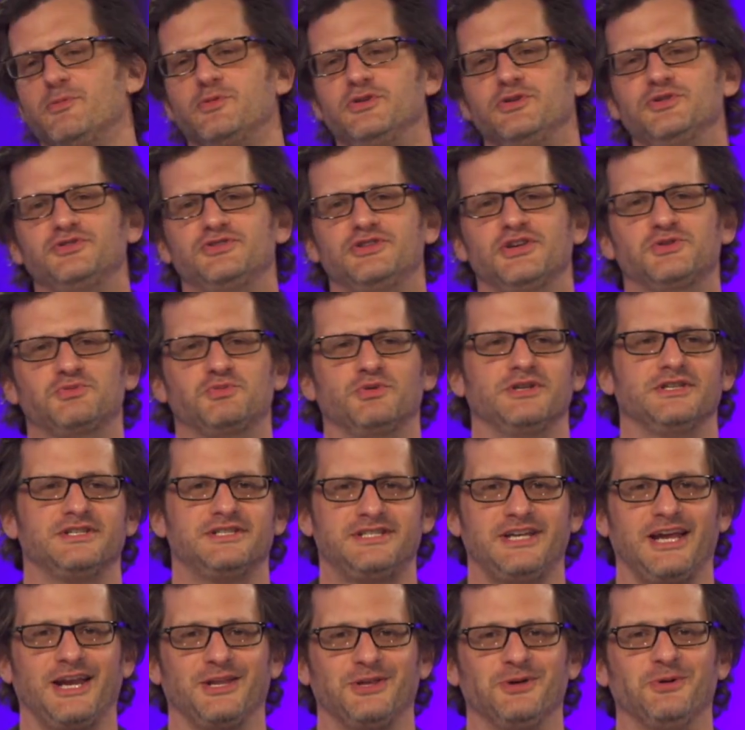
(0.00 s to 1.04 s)
we use this one
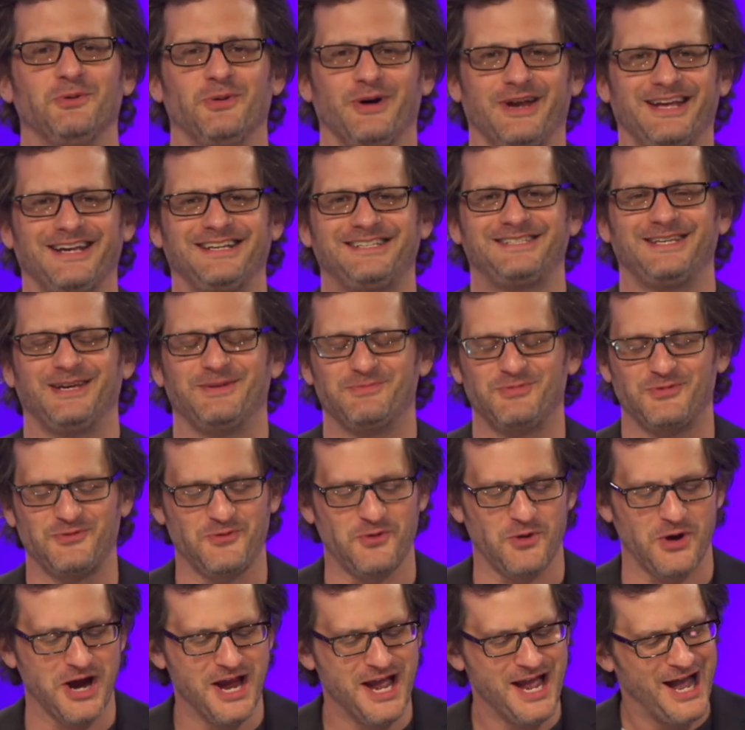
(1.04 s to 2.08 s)
instead of the one I said
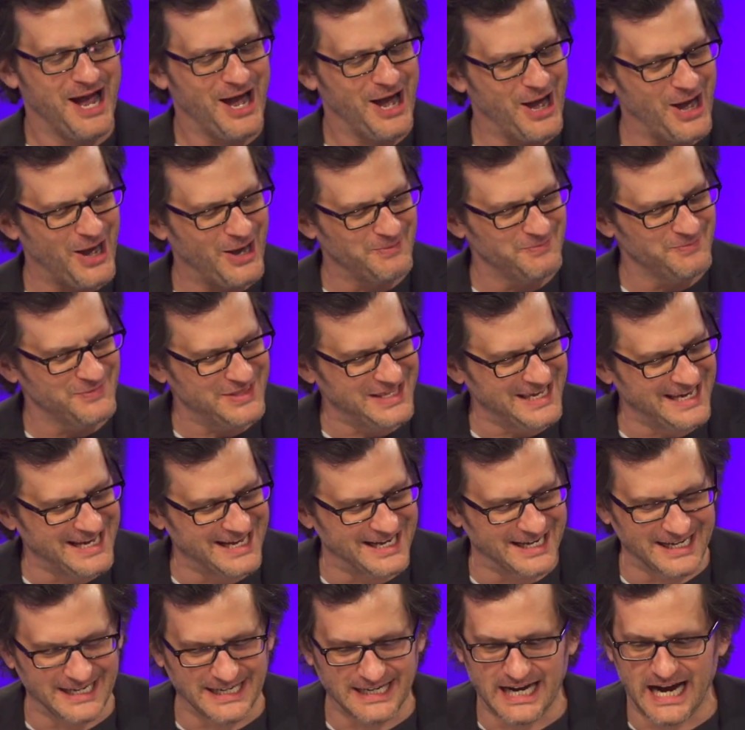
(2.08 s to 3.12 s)
before.
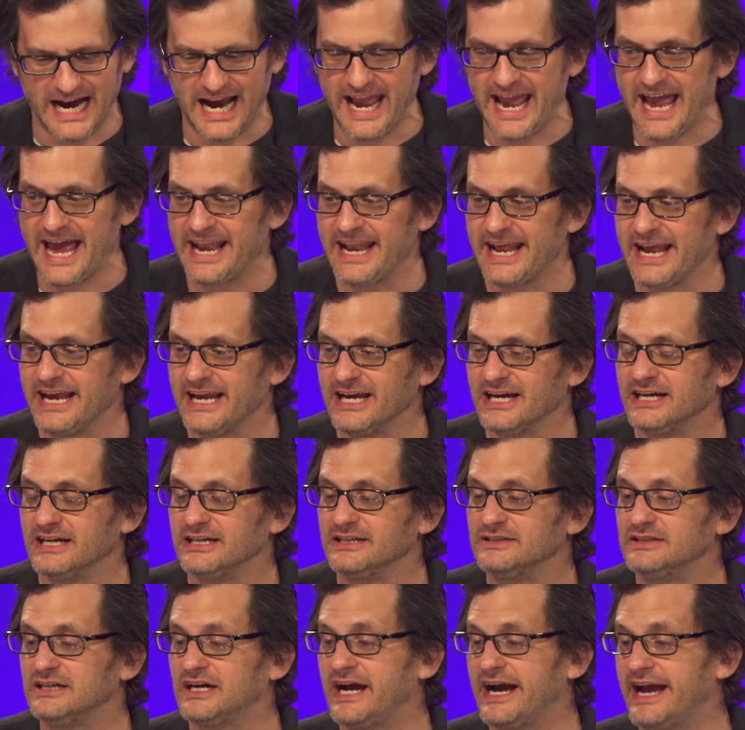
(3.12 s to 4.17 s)
I
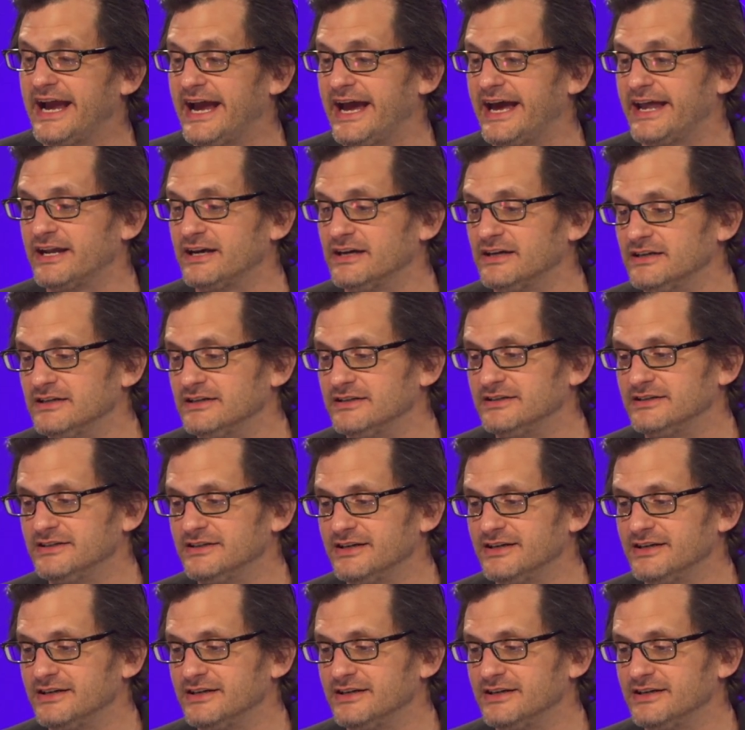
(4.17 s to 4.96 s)
had a